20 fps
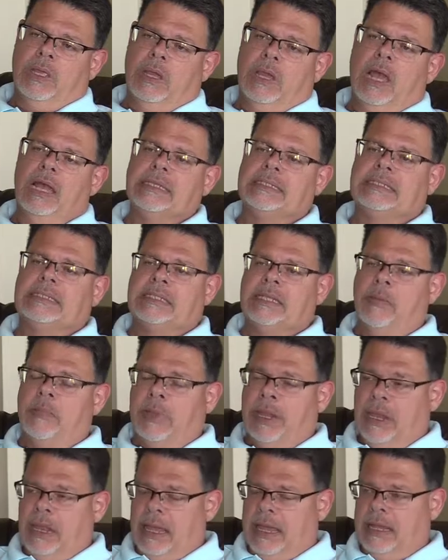
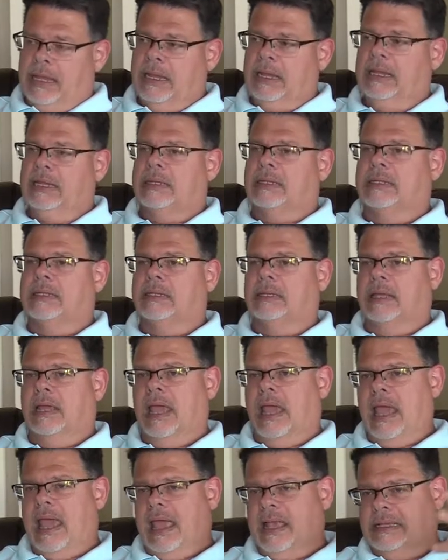assimilate,
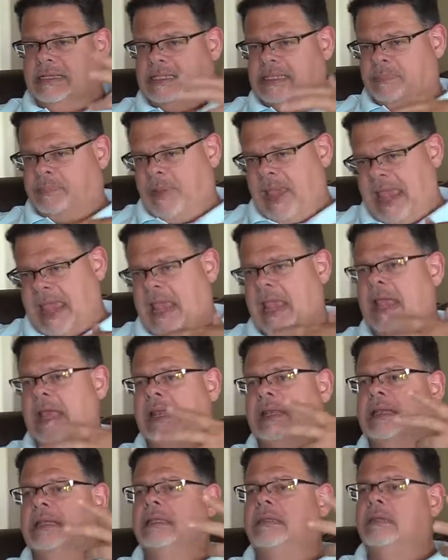
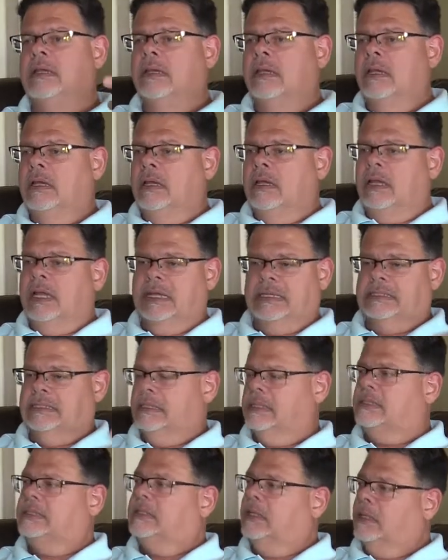expand
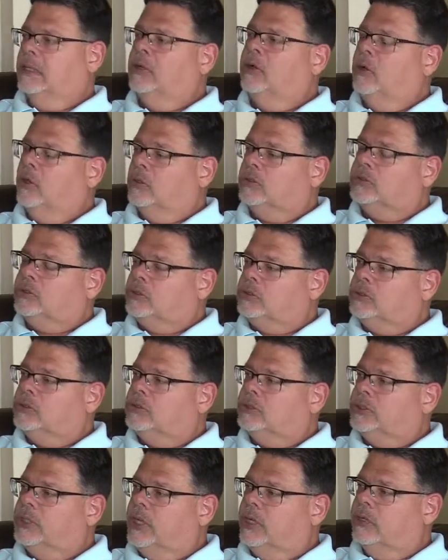existing culture.
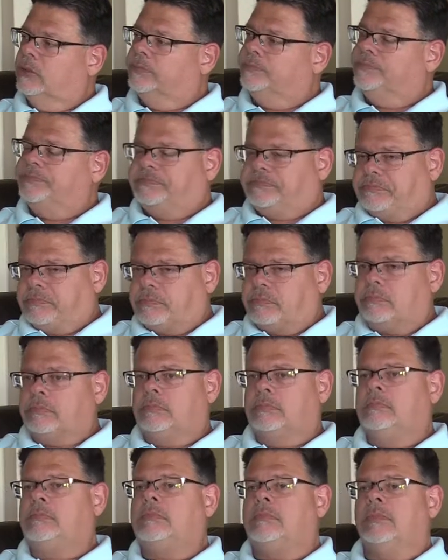So,
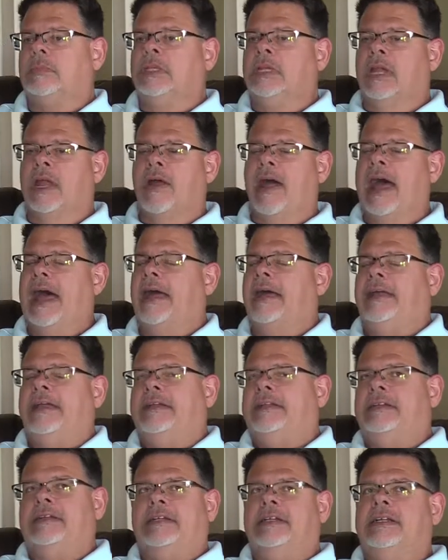you know, I
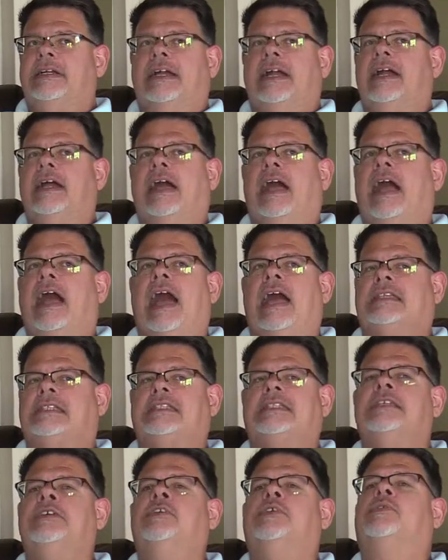
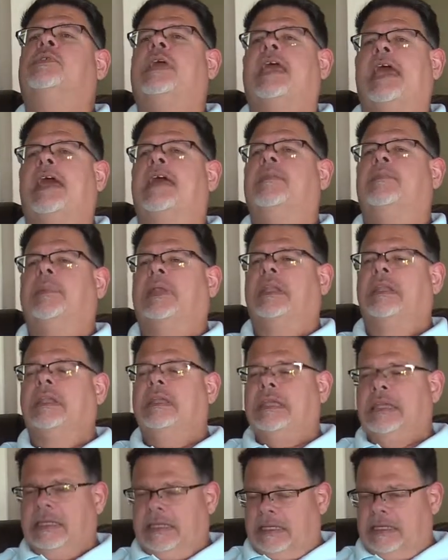still can't
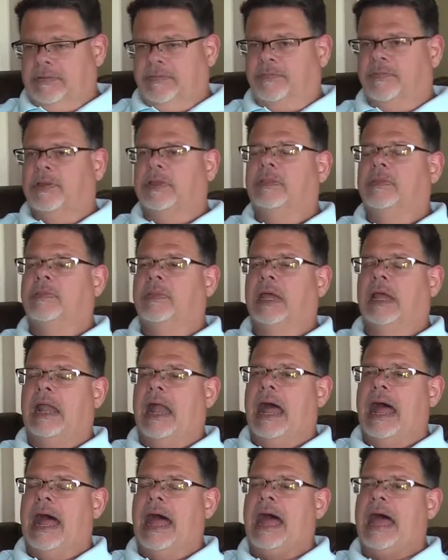believe that
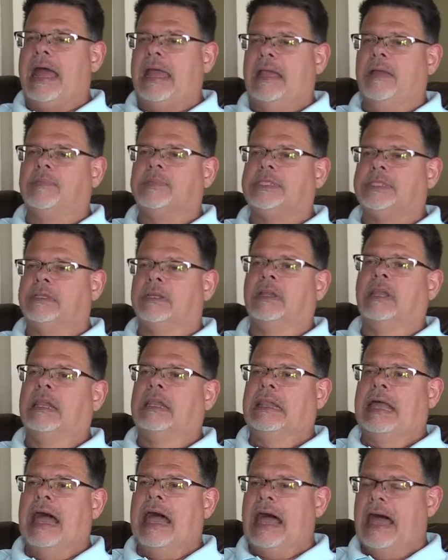I am still
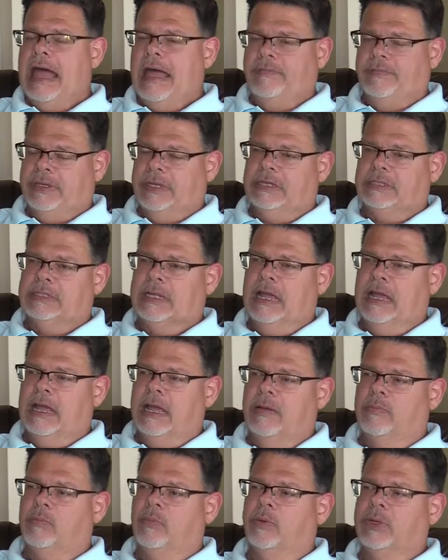alive in a
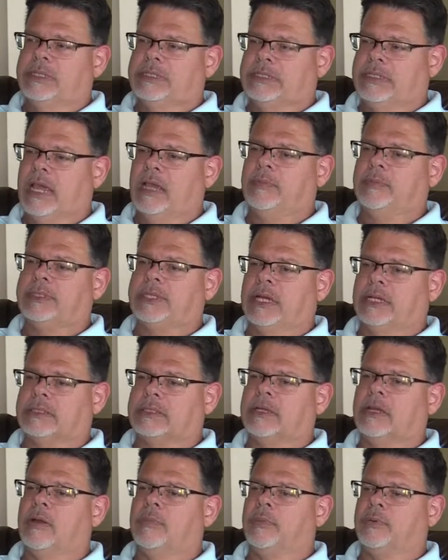time when same-sex
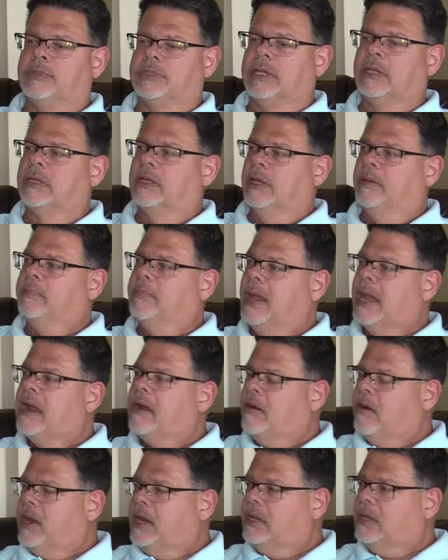couples can get
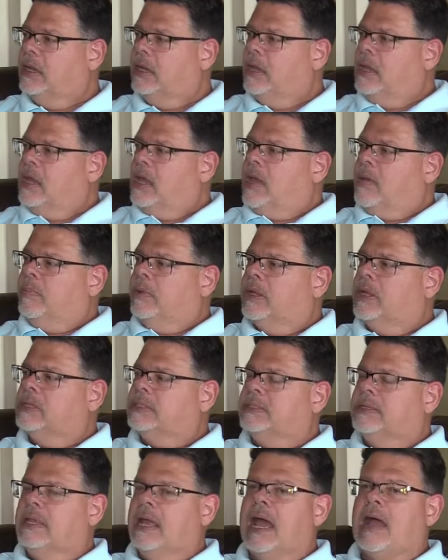married,
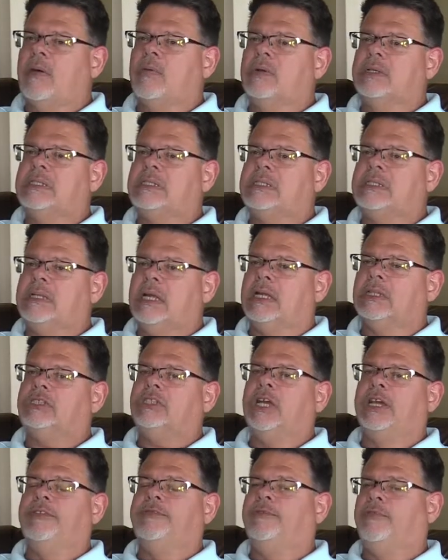because that was such
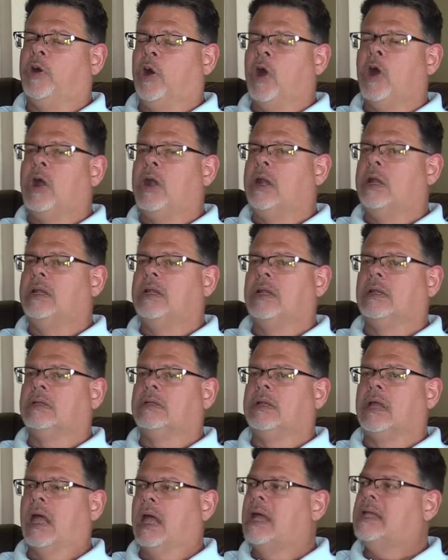a foreign
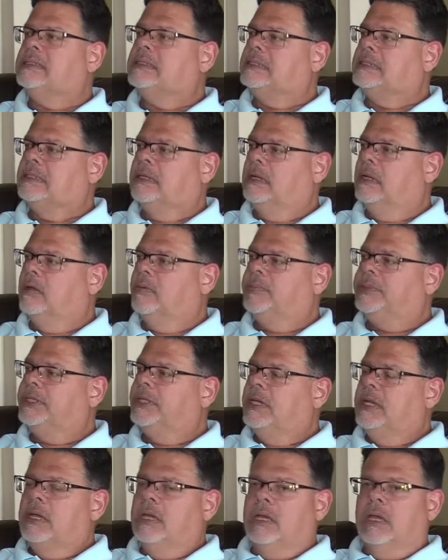concept
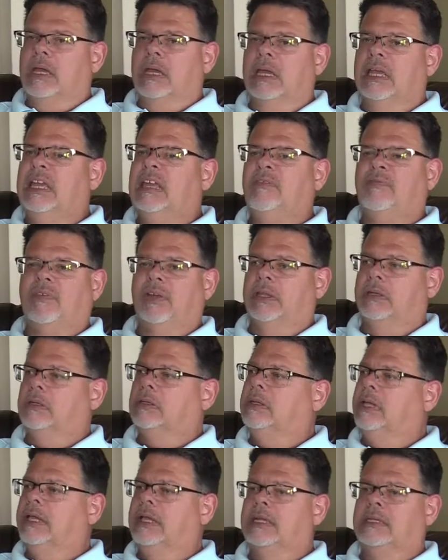
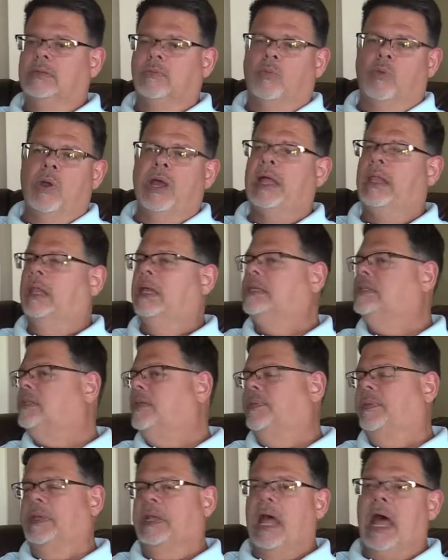even in well into
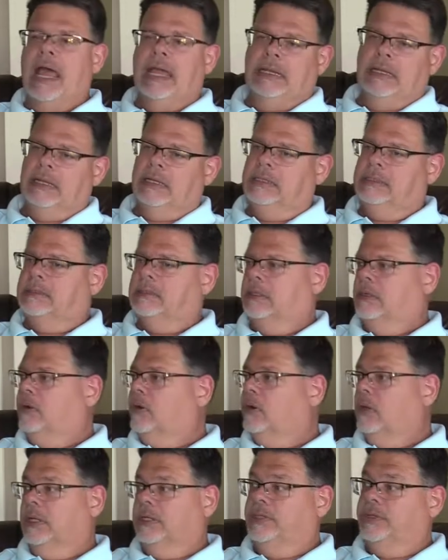the 90s and
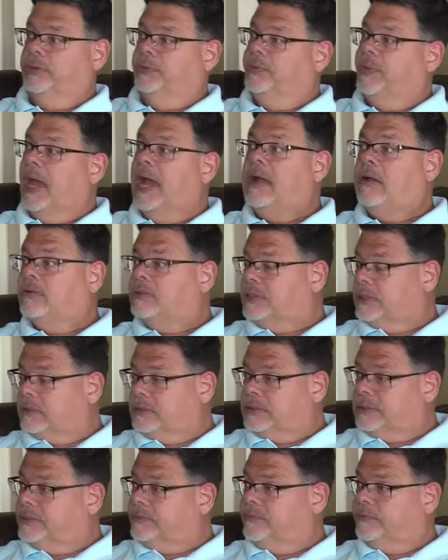early
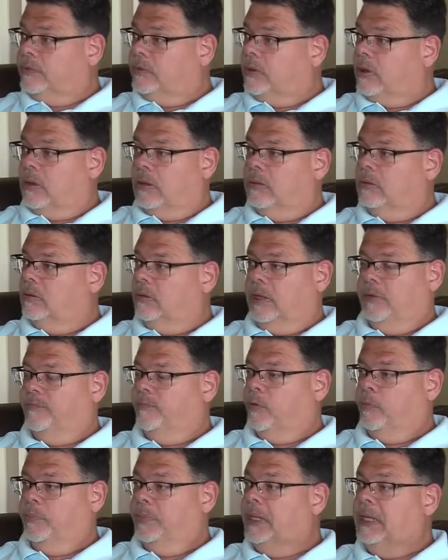2000s
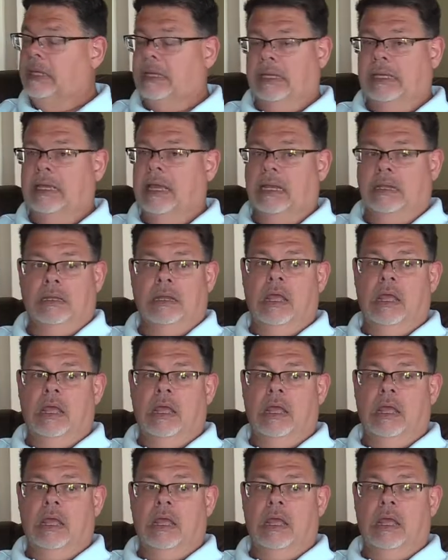for me. And,